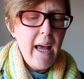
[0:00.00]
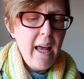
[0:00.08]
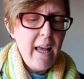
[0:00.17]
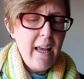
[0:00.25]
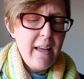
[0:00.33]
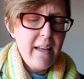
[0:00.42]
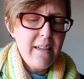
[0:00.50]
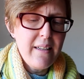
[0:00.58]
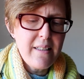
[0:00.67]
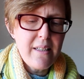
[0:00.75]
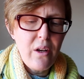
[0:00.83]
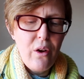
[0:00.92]

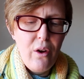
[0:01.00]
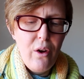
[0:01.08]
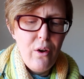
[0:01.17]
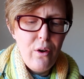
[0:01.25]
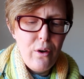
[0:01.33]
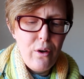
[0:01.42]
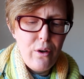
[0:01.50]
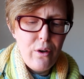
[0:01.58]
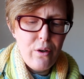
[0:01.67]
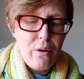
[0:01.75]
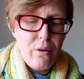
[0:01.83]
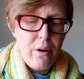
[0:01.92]
and
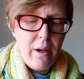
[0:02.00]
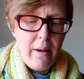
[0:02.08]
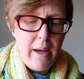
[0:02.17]
her